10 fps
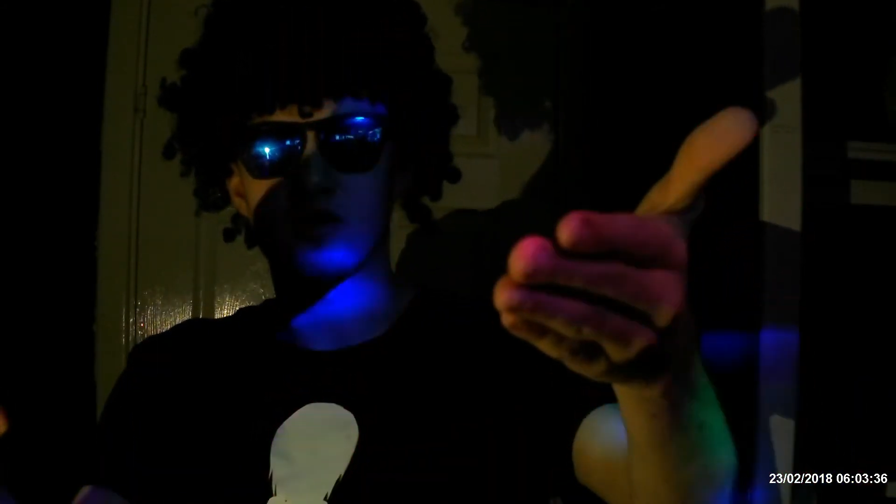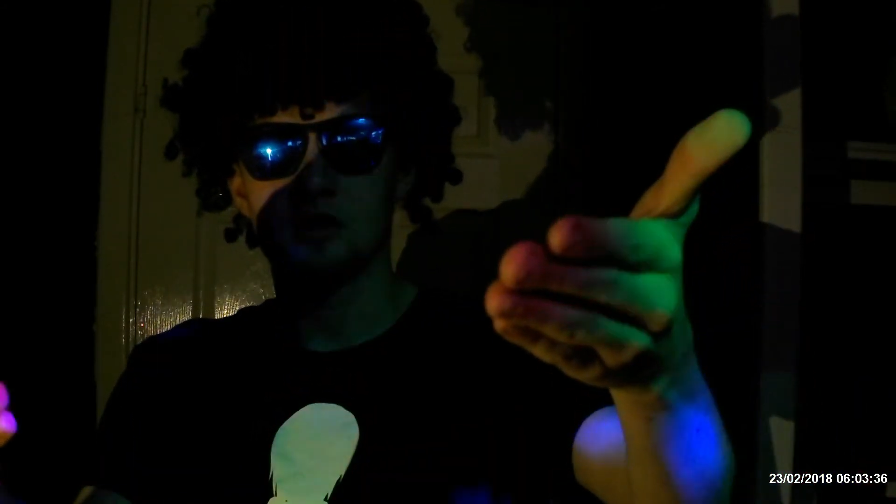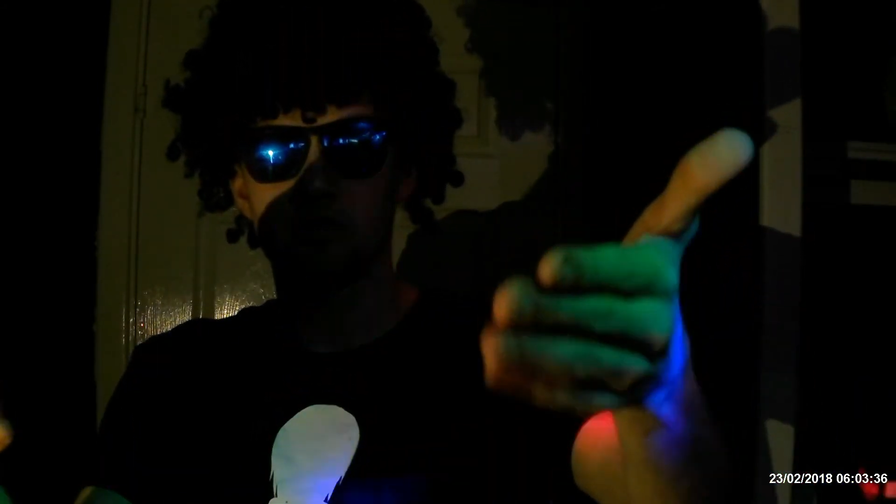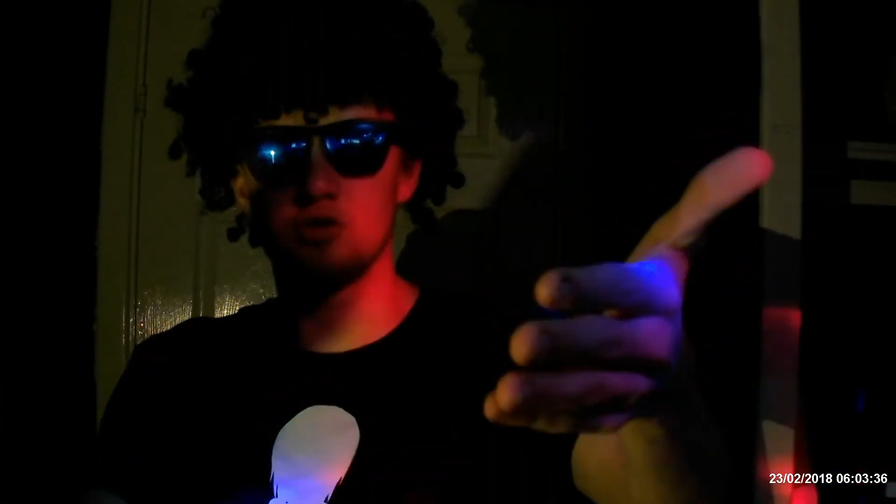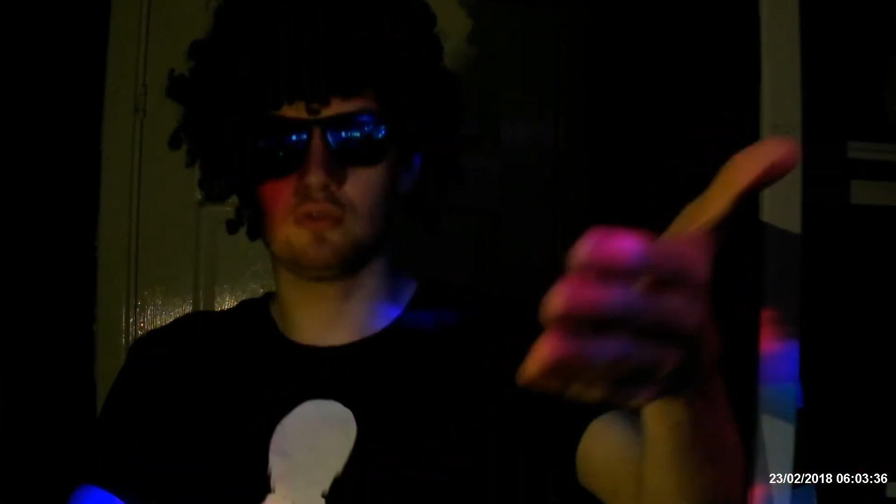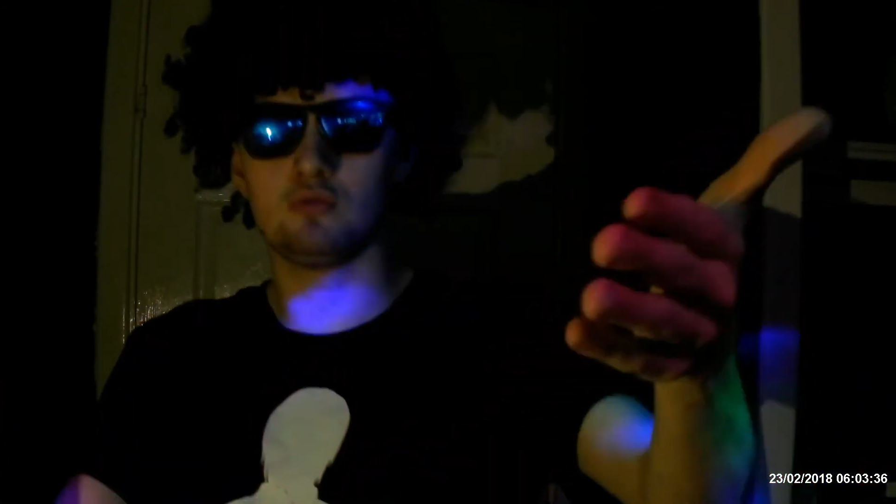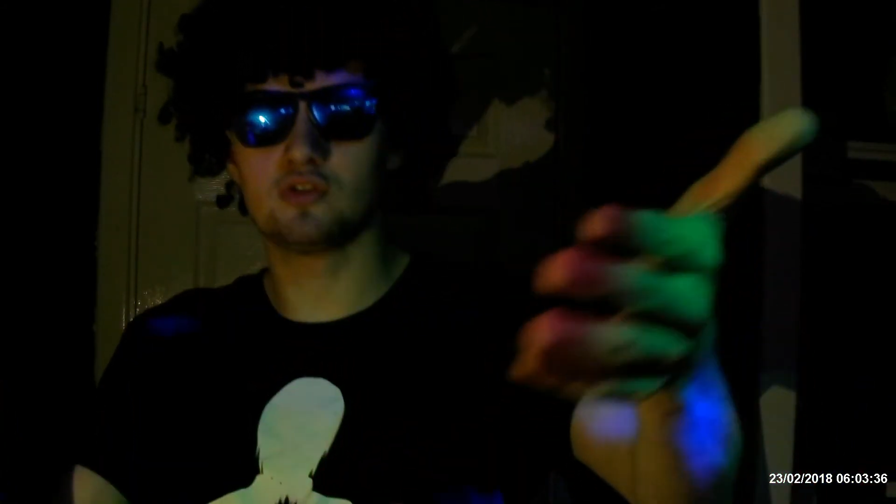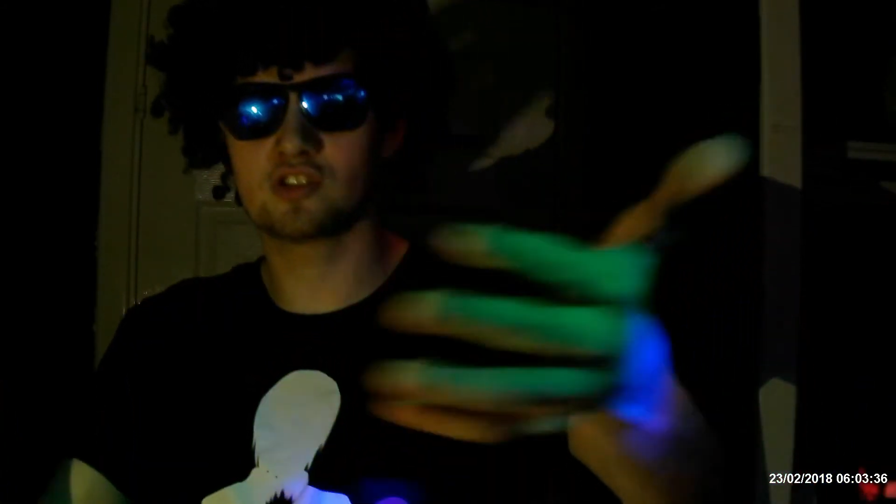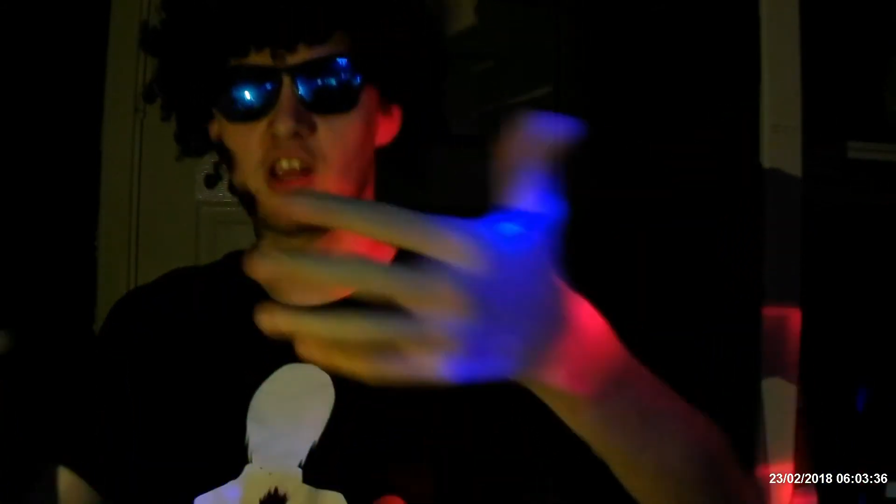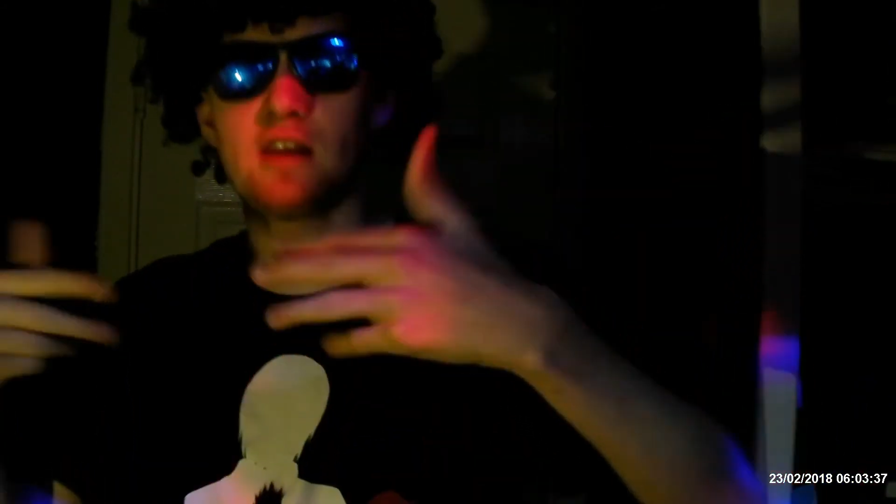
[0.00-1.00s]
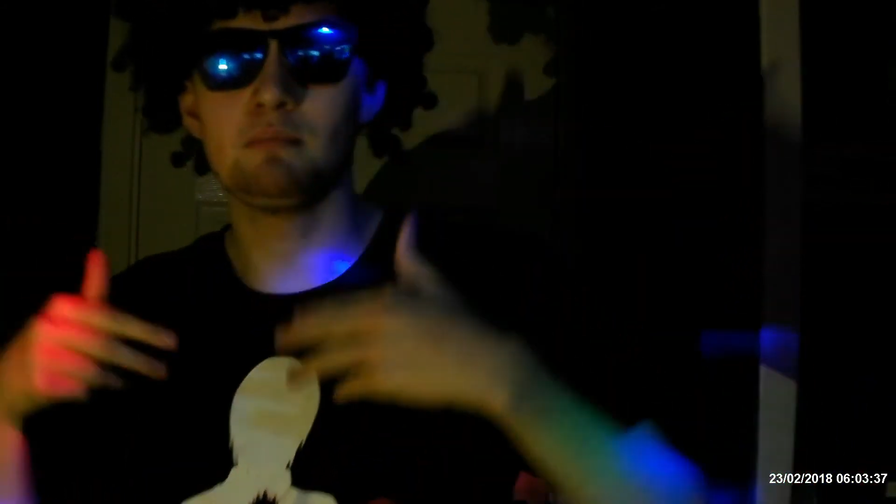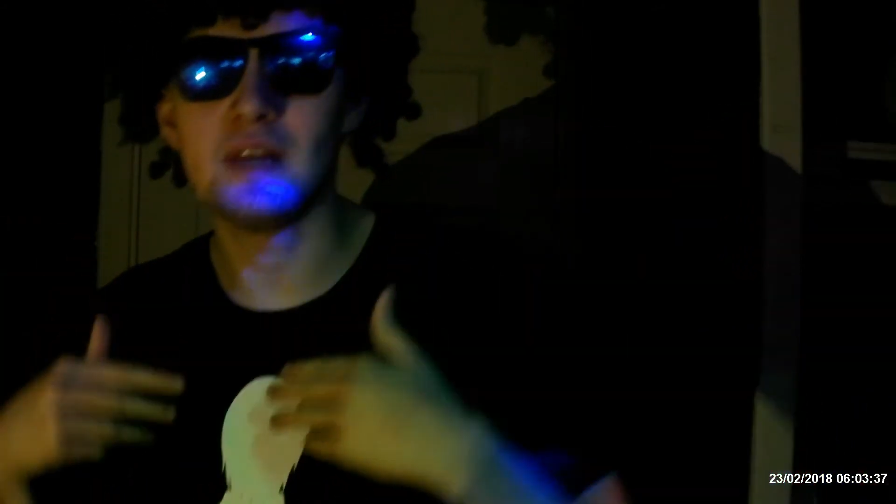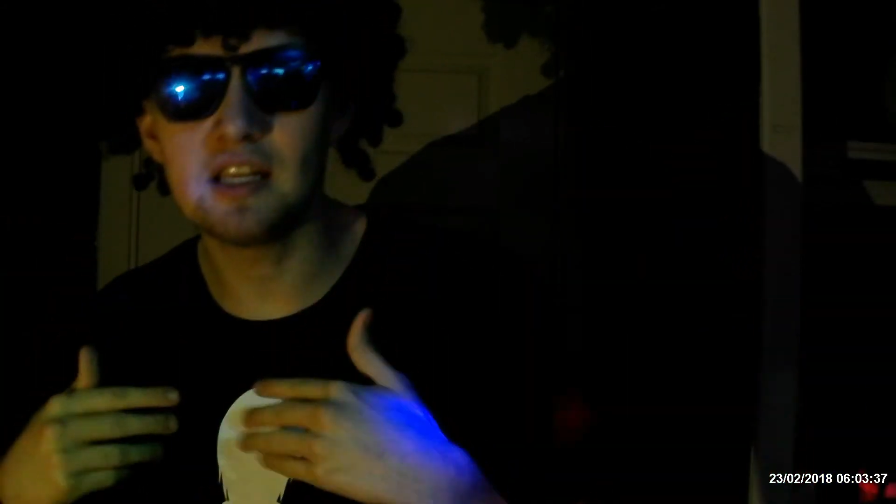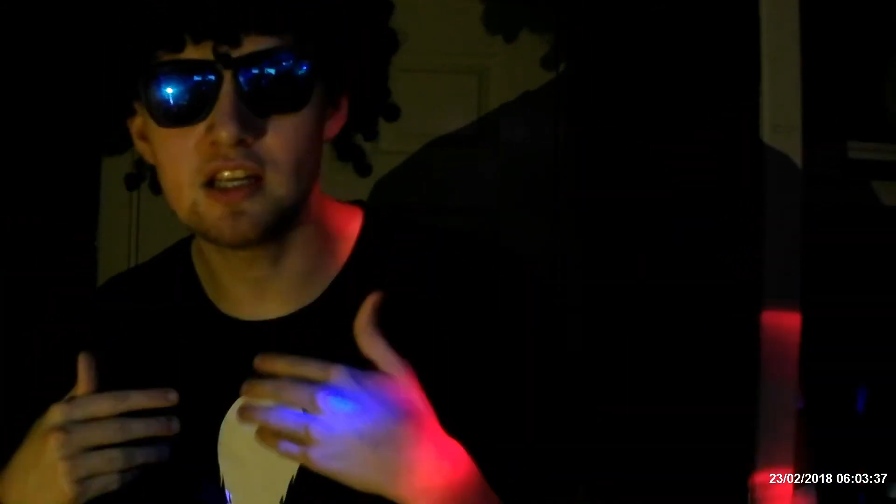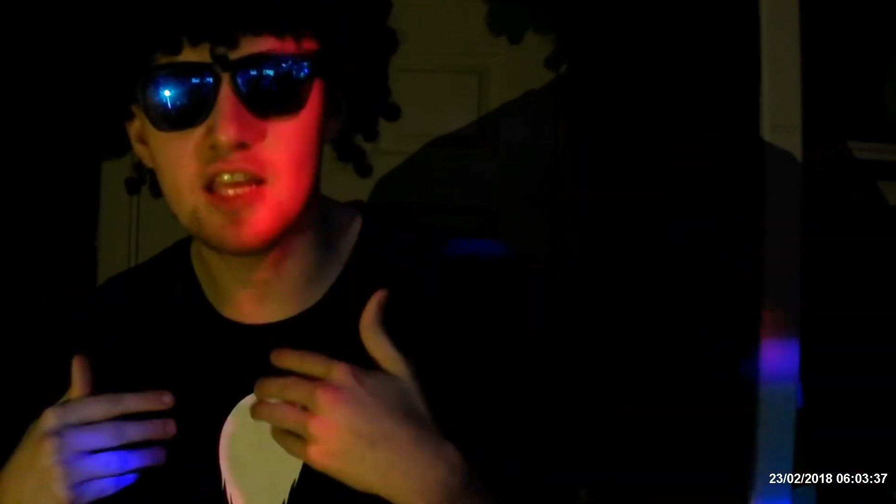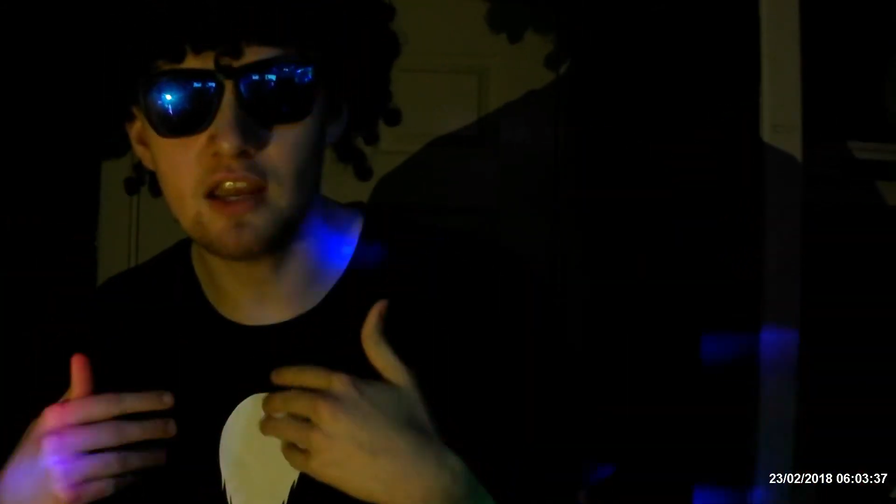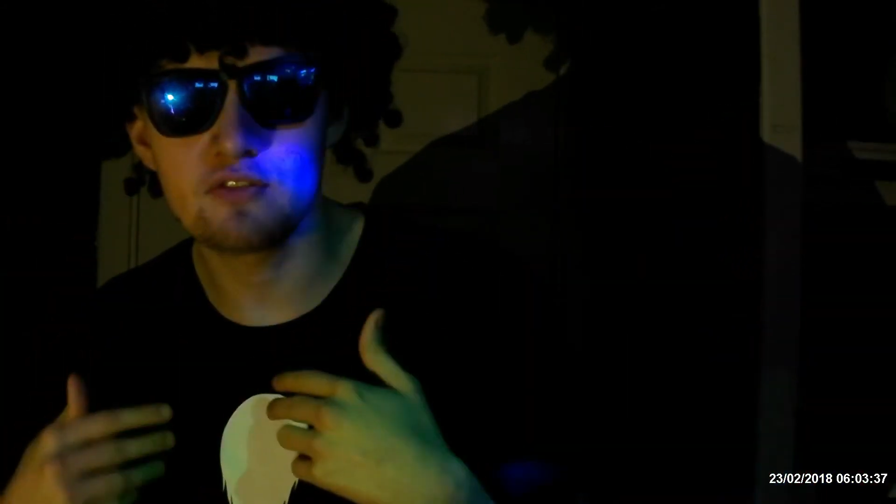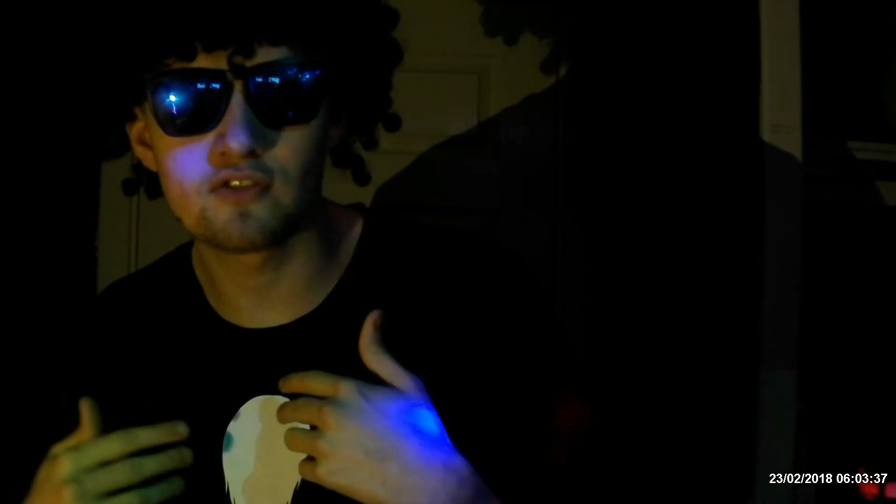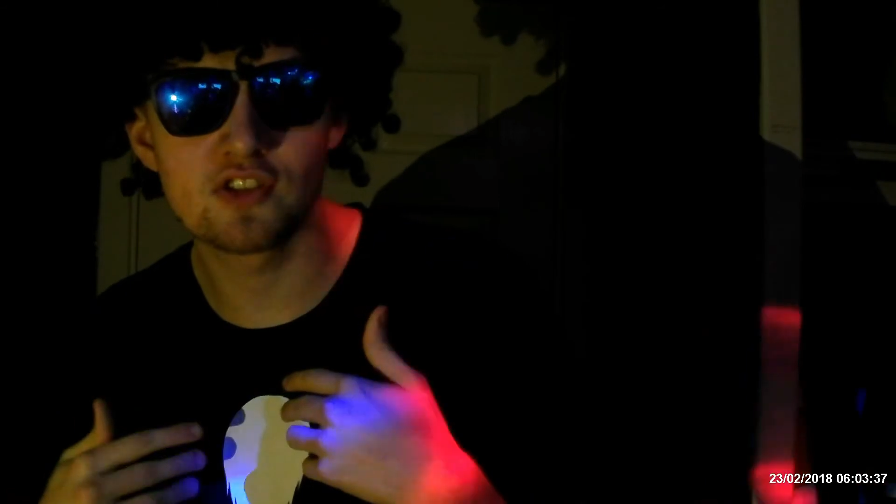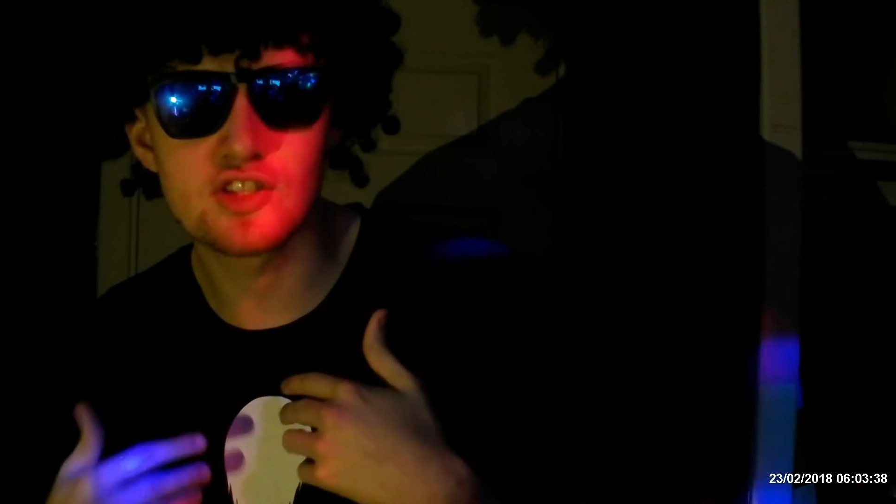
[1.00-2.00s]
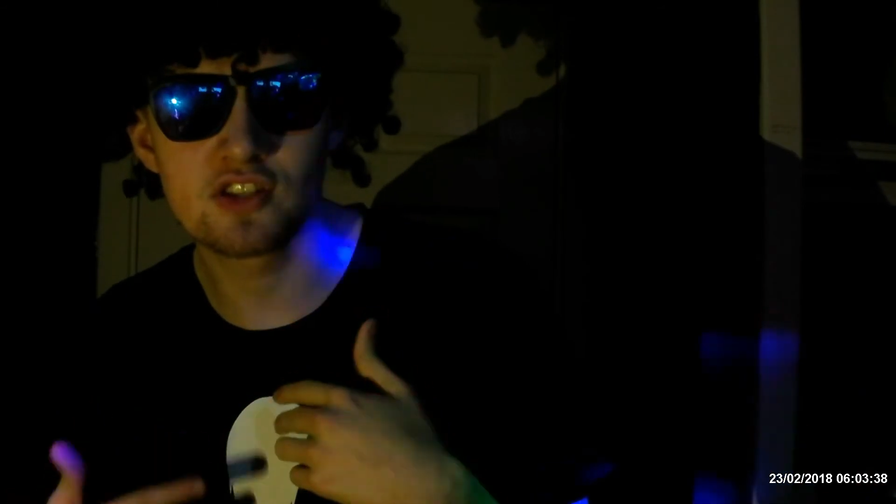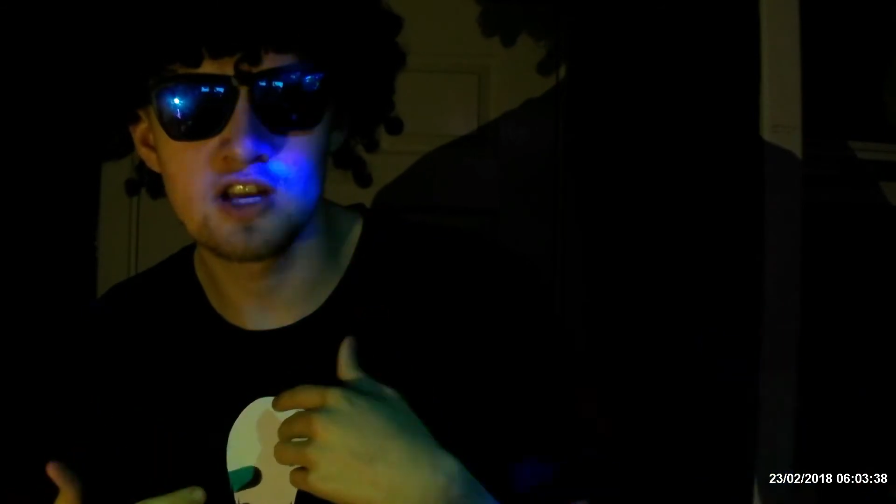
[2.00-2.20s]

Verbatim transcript: to send me gifts